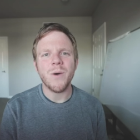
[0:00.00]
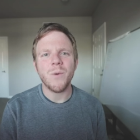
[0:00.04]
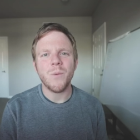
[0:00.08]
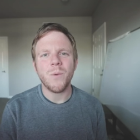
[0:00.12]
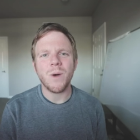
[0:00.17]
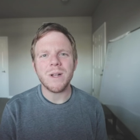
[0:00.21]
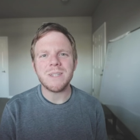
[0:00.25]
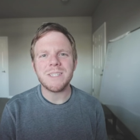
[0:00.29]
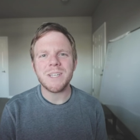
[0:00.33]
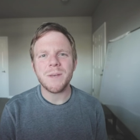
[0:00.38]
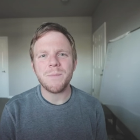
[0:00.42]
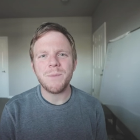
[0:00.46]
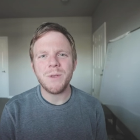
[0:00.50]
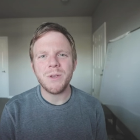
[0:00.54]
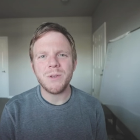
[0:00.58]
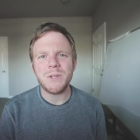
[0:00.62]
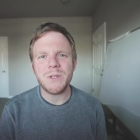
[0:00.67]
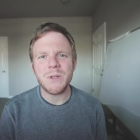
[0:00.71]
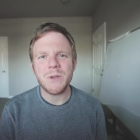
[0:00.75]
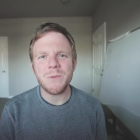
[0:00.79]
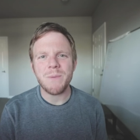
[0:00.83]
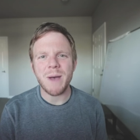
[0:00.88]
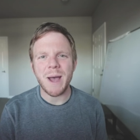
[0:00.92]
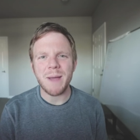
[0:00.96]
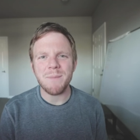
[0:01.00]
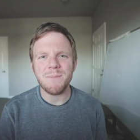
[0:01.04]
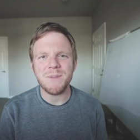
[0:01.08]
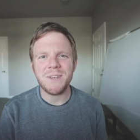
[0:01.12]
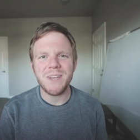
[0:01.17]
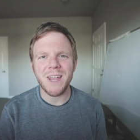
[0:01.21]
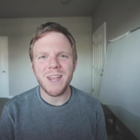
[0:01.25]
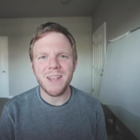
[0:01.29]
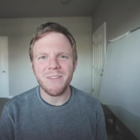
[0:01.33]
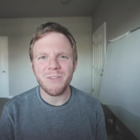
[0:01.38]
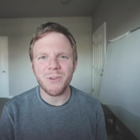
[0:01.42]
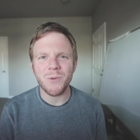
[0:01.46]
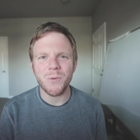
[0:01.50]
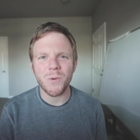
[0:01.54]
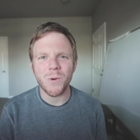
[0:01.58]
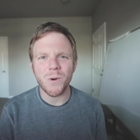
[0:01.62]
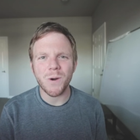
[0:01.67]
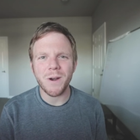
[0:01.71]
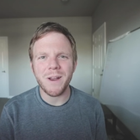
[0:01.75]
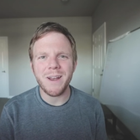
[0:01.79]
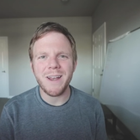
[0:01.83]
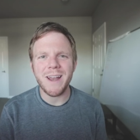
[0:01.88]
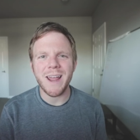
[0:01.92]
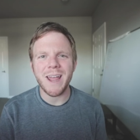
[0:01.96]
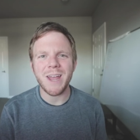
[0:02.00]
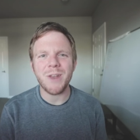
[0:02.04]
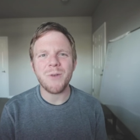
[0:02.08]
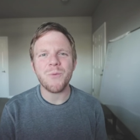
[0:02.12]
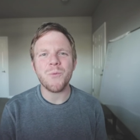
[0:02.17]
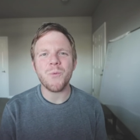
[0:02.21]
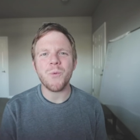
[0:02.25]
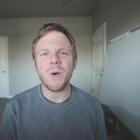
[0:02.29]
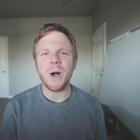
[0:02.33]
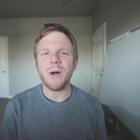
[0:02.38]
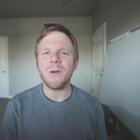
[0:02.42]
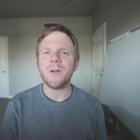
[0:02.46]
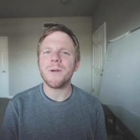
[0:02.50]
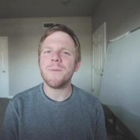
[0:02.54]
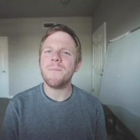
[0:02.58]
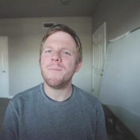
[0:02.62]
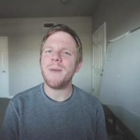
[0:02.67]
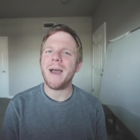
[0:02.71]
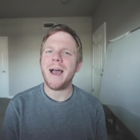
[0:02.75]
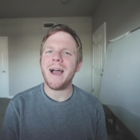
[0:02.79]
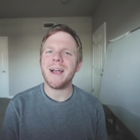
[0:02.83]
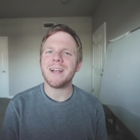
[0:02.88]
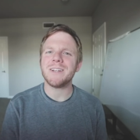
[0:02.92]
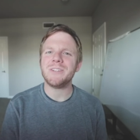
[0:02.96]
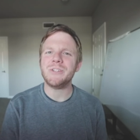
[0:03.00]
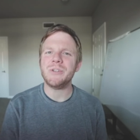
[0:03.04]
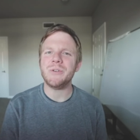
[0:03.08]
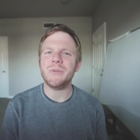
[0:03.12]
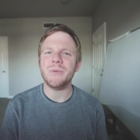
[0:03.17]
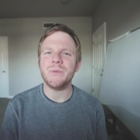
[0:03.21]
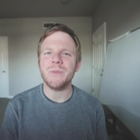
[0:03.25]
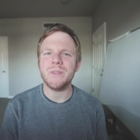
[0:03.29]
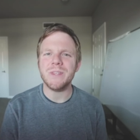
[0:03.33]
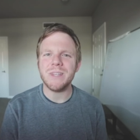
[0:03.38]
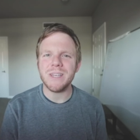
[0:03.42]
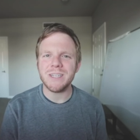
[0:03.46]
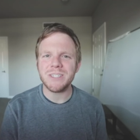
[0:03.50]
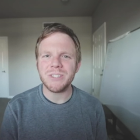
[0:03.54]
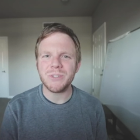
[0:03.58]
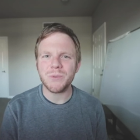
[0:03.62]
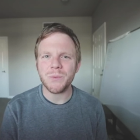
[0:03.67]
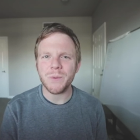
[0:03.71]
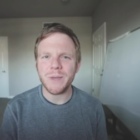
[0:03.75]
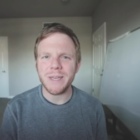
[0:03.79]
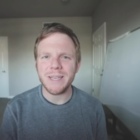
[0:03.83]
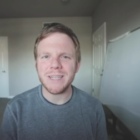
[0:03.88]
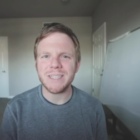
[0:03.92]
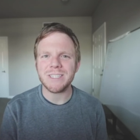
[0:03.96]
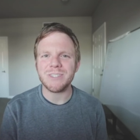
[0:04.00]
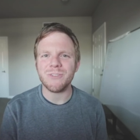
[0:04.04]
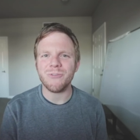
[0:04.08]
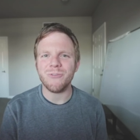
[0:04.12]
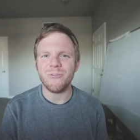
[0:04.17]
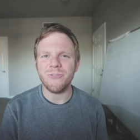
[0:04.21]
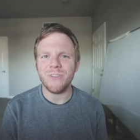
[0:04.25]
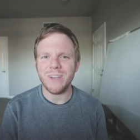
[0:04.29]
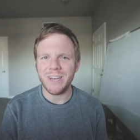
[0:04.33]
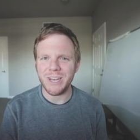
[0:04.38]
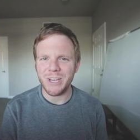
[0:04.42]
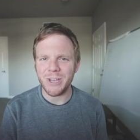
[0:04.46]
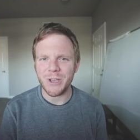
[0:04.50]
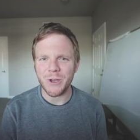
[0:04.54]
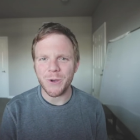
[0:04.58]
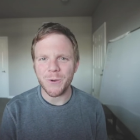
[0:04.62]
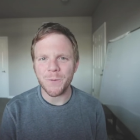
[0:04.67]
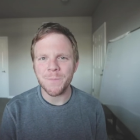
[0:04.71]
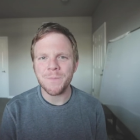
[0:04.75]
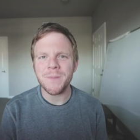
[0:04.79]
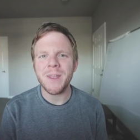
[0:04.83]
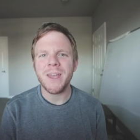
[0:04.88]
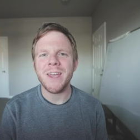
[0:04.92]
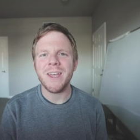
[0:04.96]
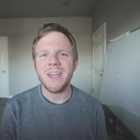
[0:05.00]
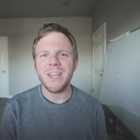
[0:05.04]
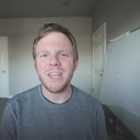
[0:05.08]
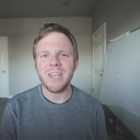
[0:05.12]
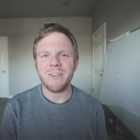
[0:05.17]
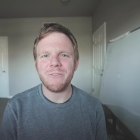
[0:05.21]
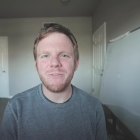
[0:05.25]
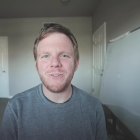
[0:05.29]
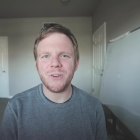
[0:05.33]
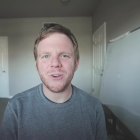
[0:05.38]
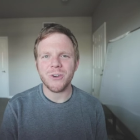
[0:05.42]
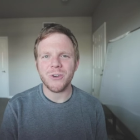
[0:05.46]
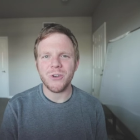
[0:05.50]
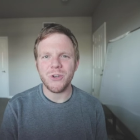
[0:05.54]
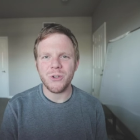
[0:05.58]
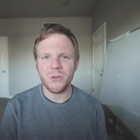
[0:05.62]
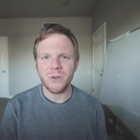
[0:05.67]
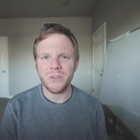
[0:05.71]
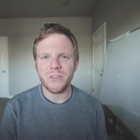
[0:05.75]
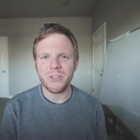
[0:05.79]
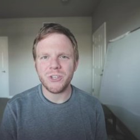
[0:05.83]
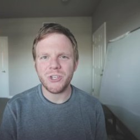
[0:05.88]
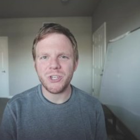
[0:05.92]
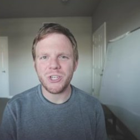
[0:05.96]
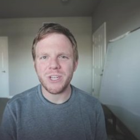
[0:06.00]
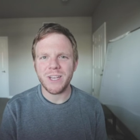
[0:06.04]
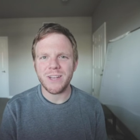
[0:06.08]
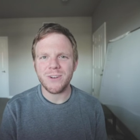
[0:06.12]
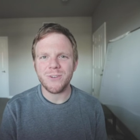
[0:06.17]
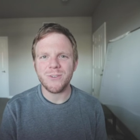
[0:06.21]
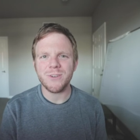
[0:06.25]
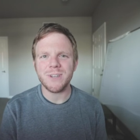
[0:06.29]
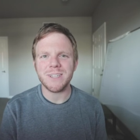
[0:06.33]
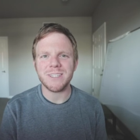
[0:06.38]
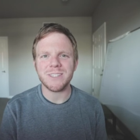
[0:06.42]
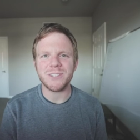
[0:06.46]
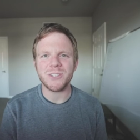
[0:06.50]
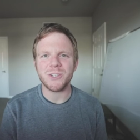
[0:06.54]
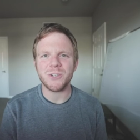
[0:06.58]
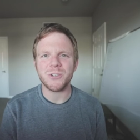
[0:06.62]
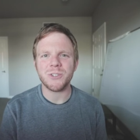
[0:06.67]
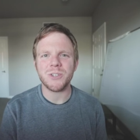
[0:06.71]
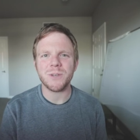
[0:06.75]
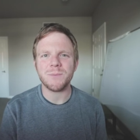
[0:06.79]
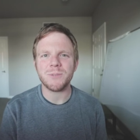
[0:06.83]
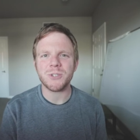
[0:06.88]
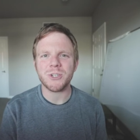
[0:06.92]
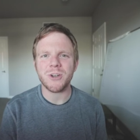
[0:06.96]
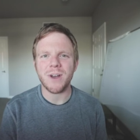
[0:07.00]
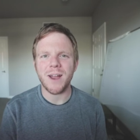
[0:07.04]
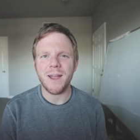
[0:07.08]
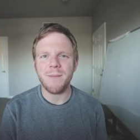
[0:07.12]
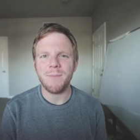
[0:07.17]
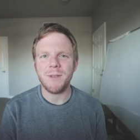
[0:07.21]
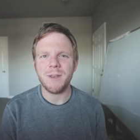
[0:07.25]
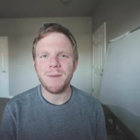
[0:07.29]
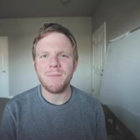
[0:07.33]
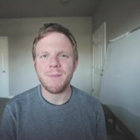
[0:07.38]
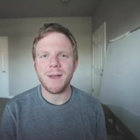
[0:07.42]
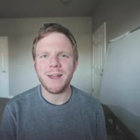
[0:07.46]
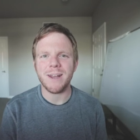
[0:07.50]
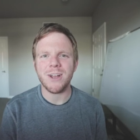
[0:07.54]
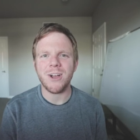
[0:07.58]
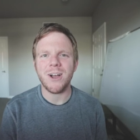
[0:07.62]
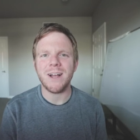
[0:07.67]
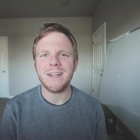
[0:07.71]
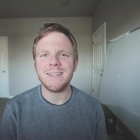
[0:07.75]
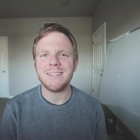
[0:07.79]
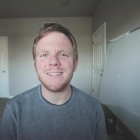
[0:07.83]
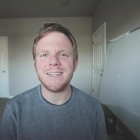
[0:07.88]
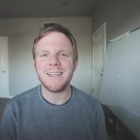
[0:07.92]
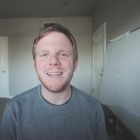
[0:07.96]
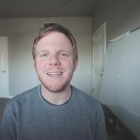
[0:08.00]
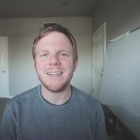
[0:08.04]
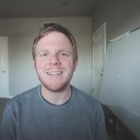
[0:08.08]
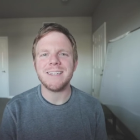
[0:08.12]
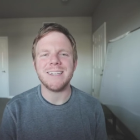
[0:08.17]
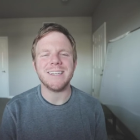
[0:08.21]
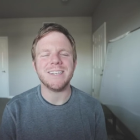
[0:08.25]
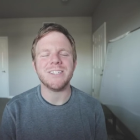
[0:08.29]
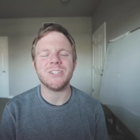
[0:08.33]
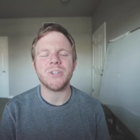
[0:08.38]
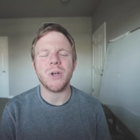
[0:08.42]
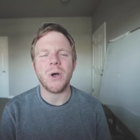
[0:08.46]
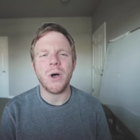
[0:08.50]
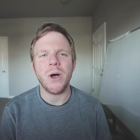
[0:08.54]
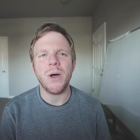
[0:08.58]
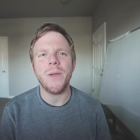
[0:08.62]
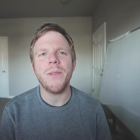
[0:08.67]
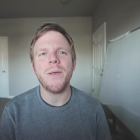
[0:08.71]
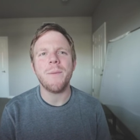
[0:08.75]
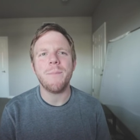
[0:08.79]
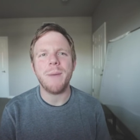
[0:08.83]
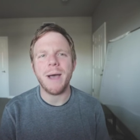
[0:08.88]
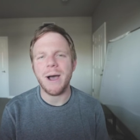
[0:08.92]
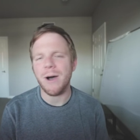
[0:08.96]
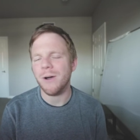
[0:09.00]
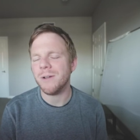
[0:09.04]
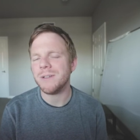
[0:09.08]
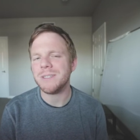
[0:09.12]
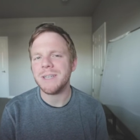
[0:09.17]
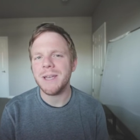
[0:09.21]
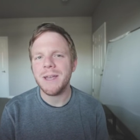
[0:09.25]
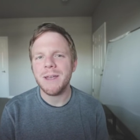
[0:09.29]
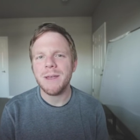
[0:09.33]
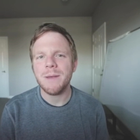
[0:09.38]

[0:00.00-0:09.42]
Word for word: What's up YouTube? I'm David Warren and welcome back to this week's video. If you're new to this channel, consider subscribing. My content is all about